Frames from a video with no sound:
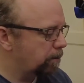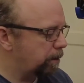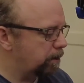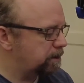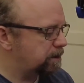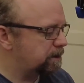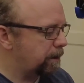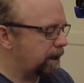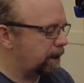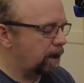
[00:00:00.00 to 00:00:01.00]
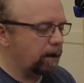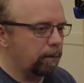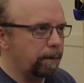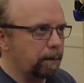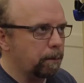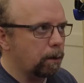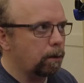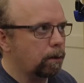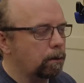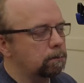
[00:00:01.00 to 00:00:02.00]
But to make it a bit
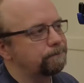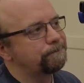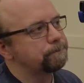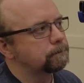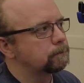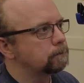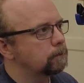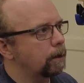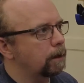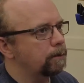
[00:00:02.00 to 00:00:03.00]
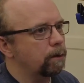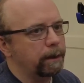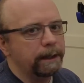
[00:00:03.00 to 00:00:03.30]
more, not